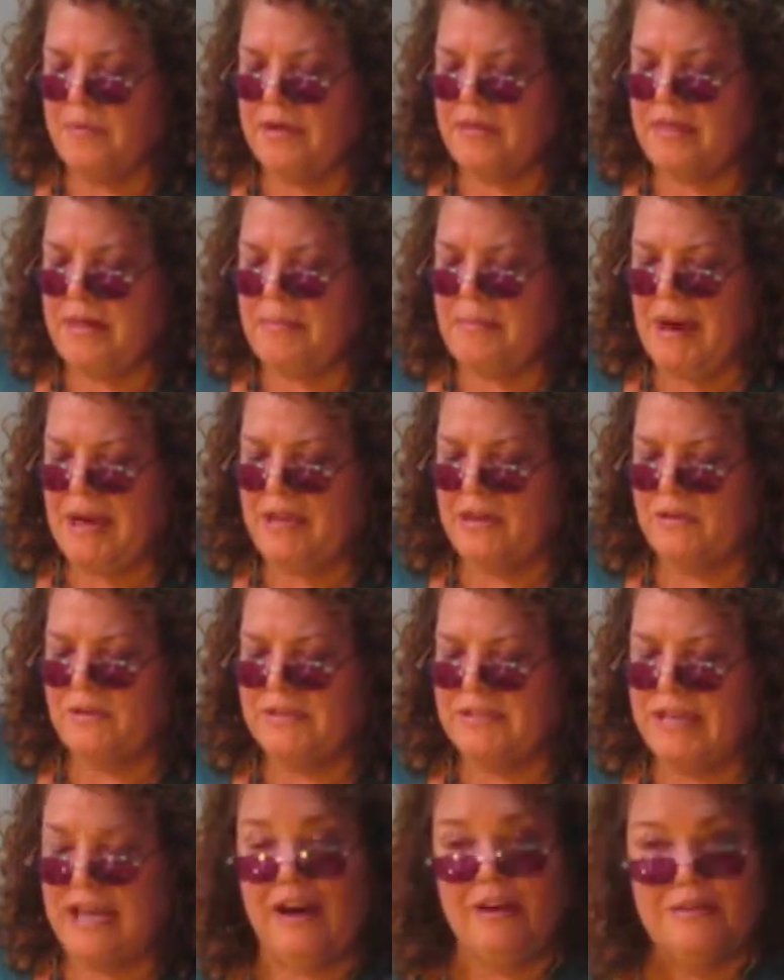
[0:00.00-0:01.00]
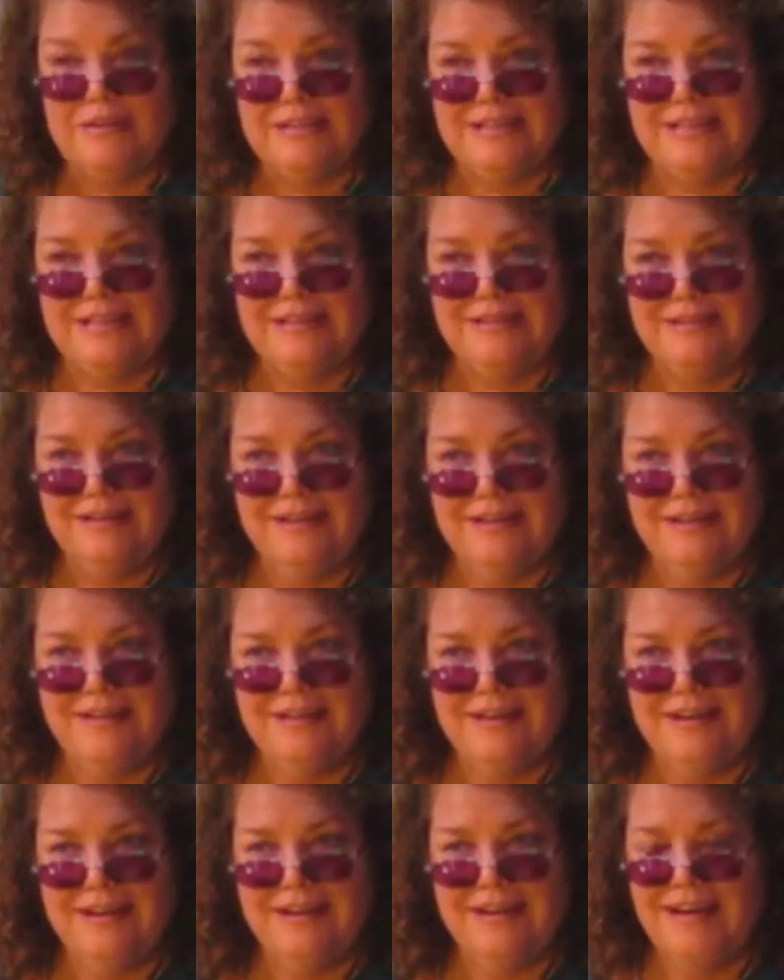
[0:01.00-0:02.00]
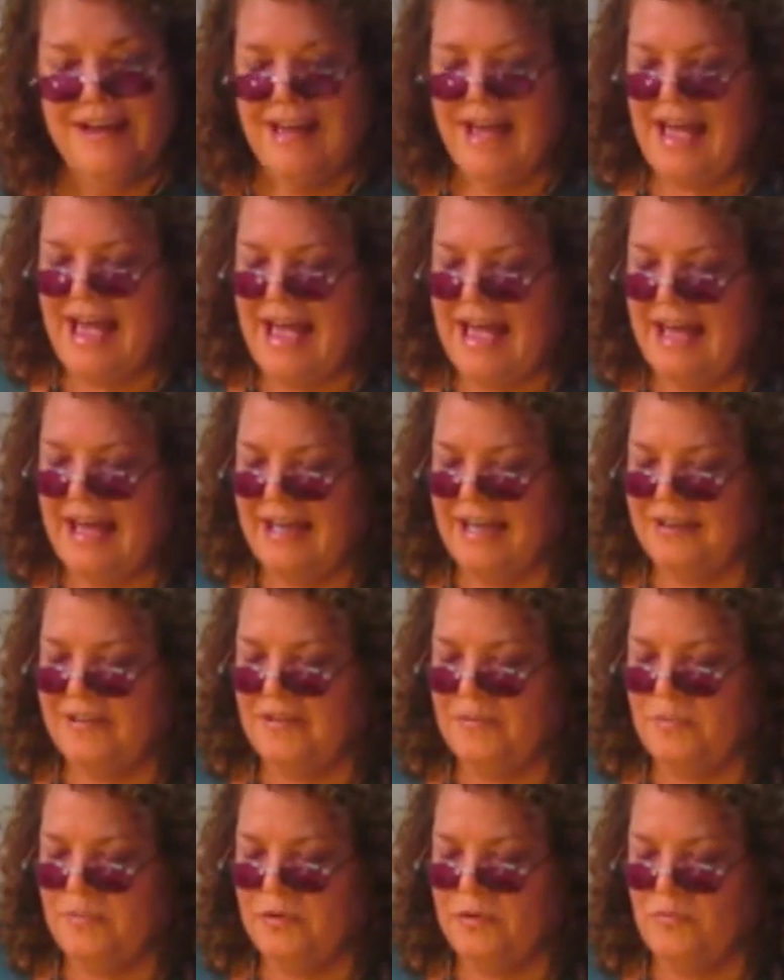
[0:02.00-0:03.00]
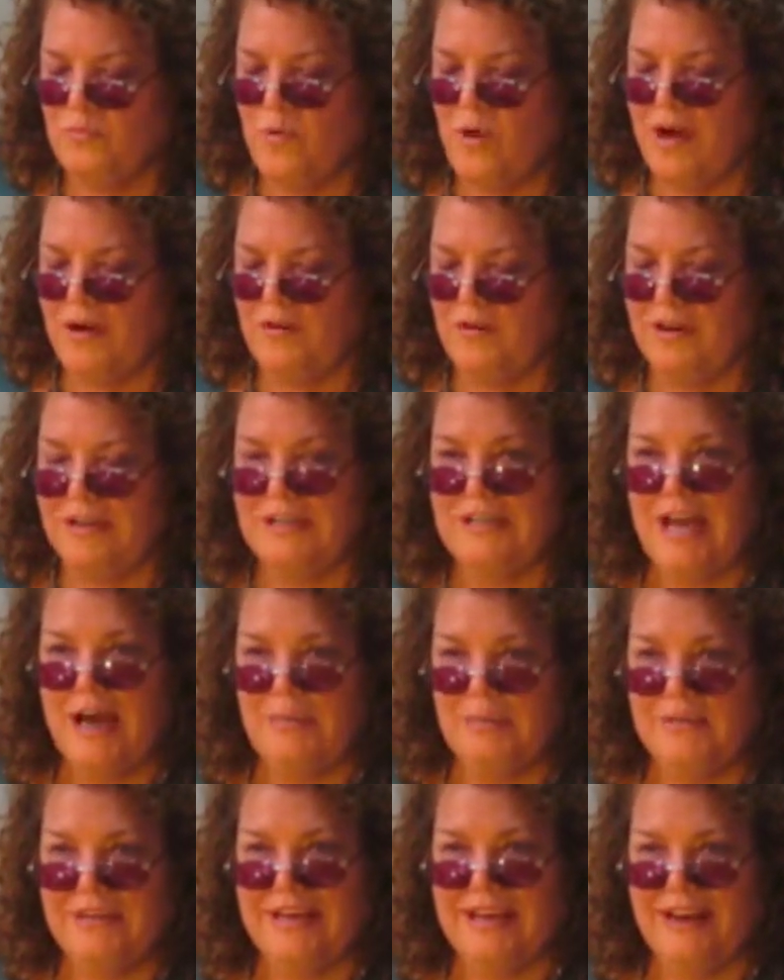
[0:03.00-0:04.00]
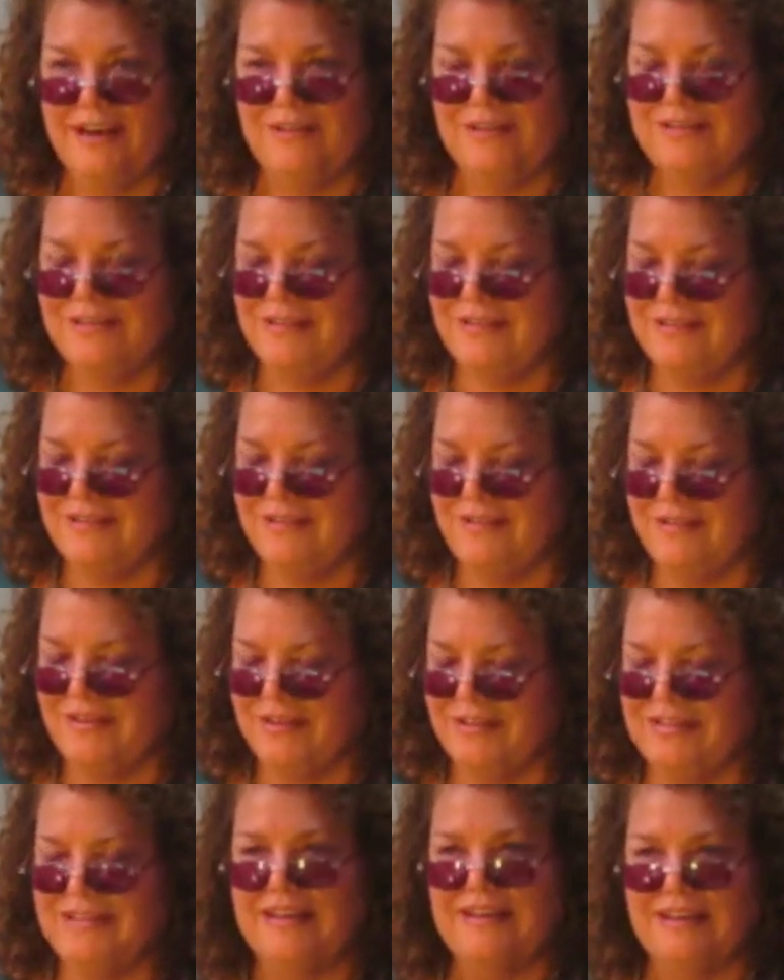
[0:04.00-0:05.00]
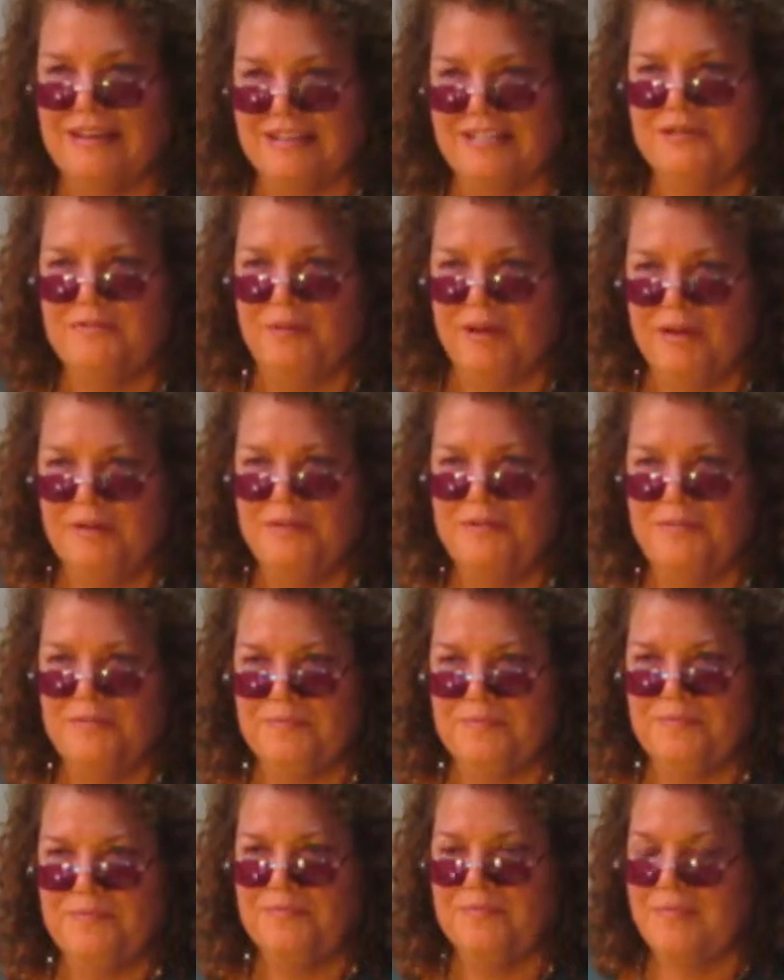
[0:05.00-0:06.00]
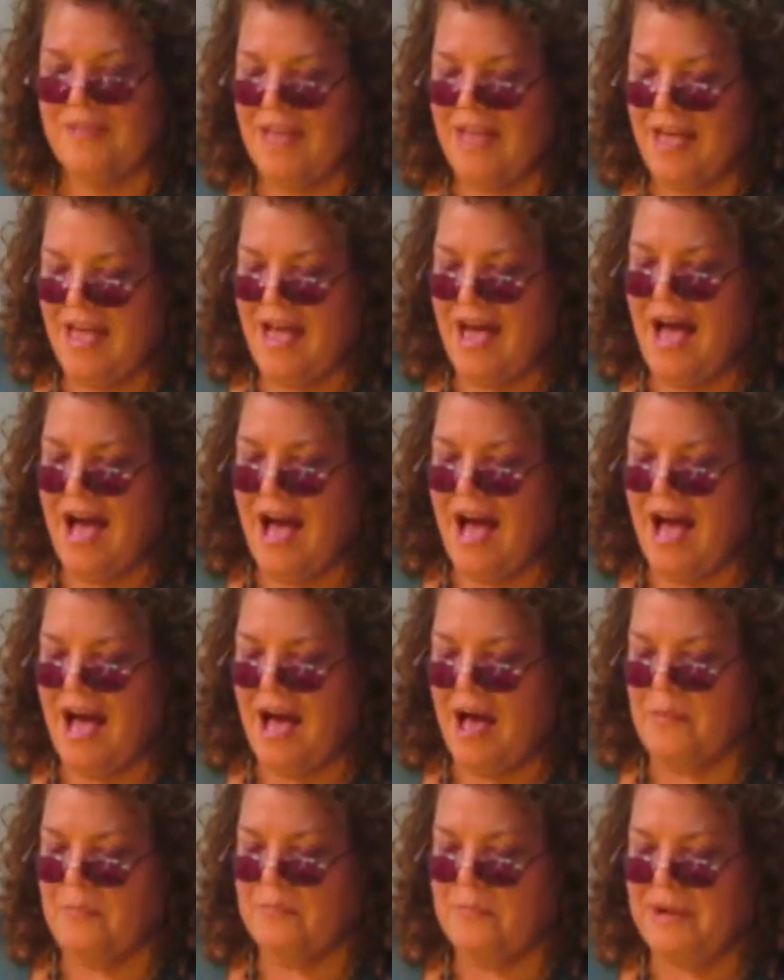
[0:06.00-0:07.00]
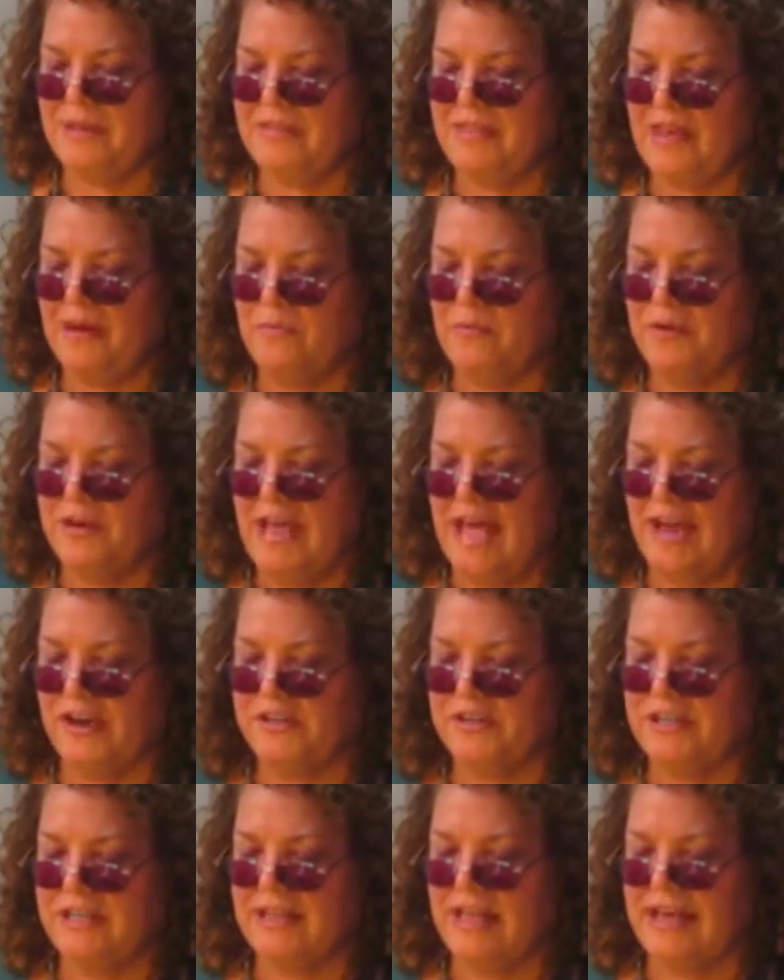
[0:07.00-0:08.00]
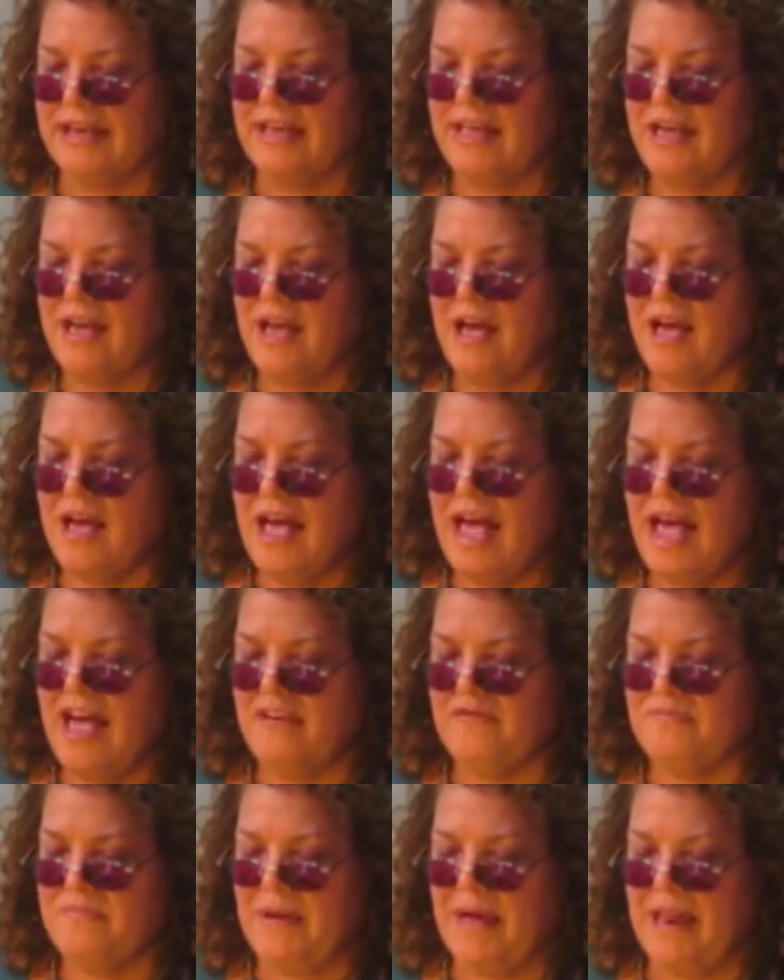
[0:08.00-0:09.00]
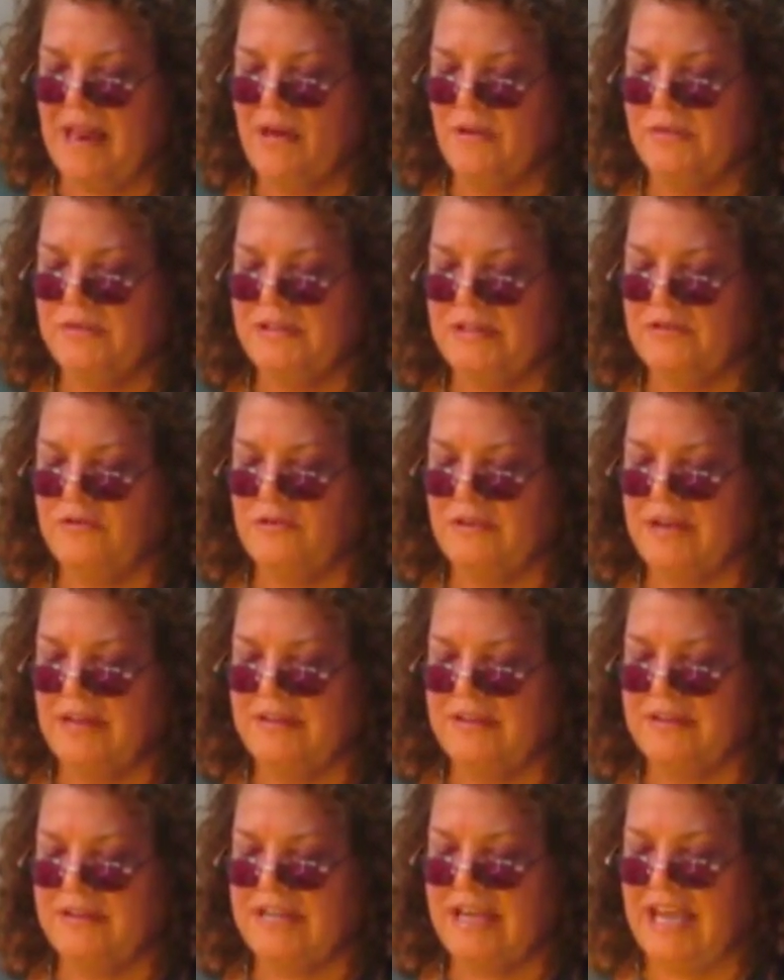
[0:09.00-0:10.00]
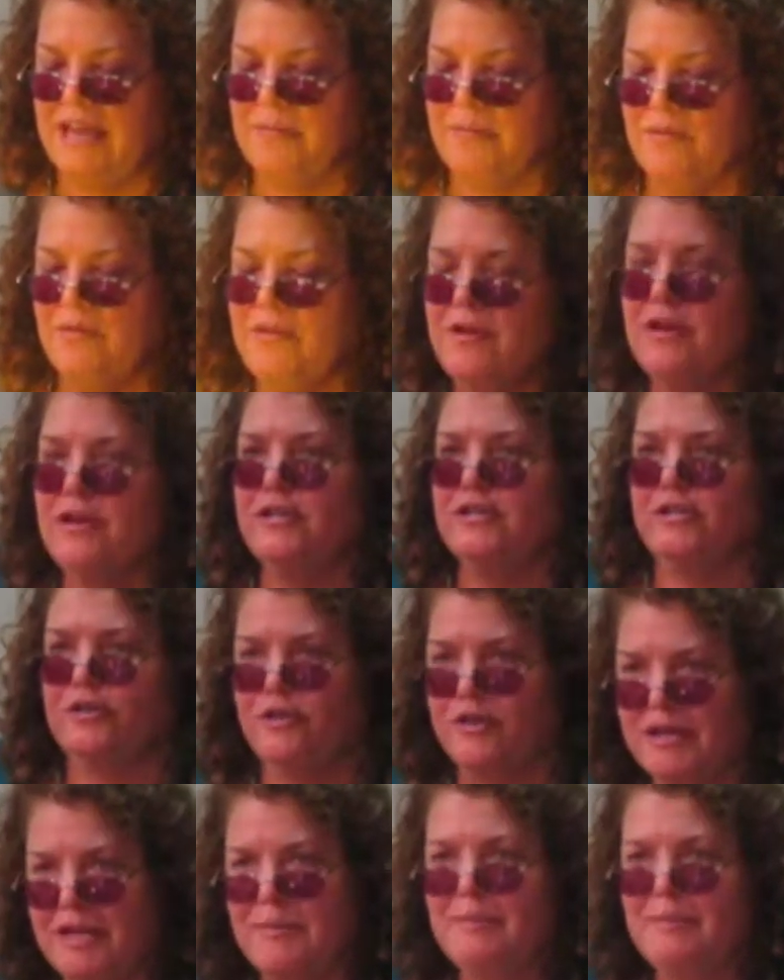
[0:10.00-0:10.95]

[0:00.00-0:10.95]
they might use kerosene and put water on top of the kerosene so that it didn't explode. But they would actually like have bellows underneath the table, so you can